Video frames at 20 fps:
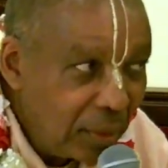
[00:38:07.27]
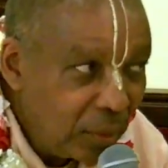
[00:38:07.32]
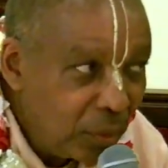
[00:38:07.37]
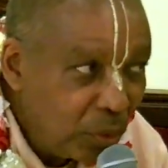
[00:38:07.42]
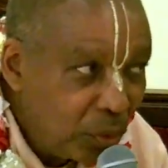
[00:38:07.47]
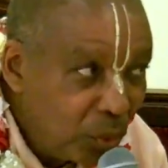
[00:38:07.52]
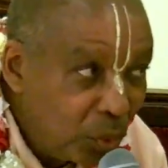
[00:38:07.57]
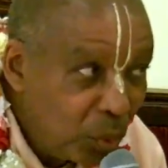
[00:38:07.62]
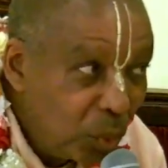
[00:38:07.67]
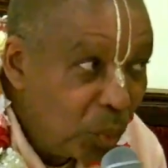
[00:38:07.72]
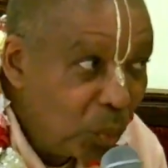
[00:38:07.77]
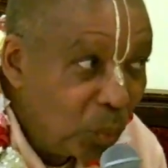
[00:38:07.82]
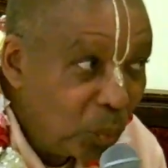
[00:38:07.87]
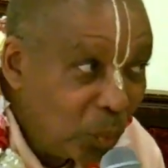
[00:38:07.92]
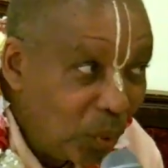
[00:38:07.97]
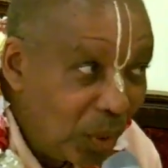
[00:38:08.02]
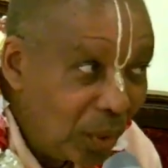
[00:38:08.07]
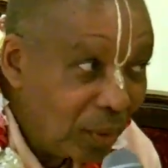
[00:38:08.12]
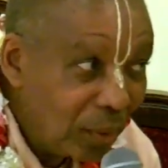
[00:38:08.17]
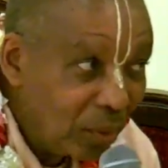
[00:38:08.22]
to do
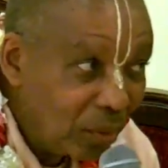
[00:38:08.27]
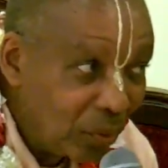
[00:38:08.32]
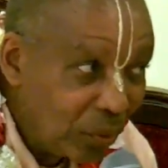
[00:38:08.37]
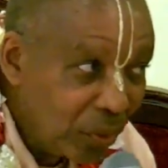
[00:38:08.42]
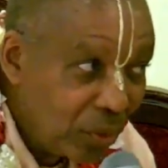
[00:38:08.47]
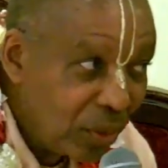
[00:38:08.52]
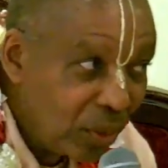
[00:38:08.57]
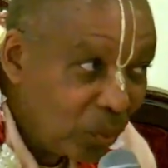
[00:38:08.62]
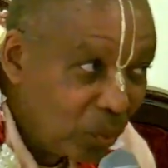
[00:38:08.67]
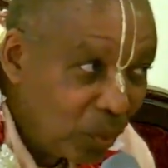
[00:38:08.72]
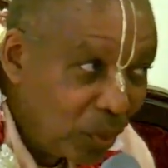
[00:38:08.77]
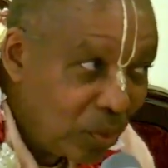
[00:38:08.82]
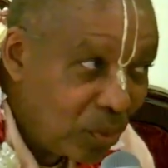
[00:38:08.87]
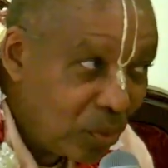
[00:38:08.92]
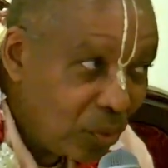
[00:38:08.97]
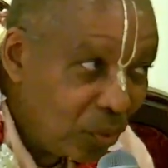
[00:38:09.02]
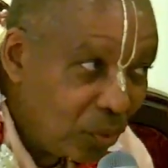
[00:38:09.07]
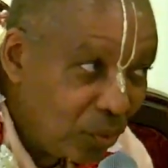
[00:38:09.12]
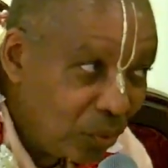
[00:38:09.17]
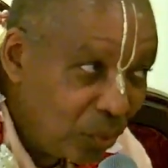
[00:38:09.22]
what Krishna
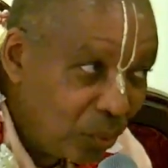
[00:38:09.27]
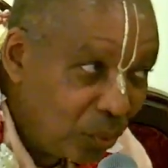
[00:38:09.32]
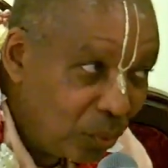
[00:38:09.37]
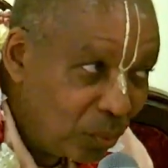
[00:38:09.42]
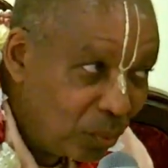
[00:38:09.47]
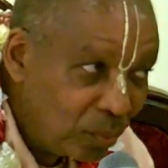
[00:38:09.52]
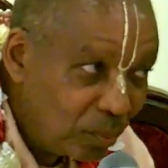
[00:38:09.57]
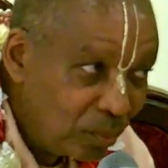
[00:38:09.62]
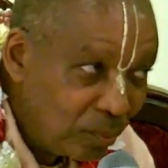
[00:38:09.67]
wants you to do.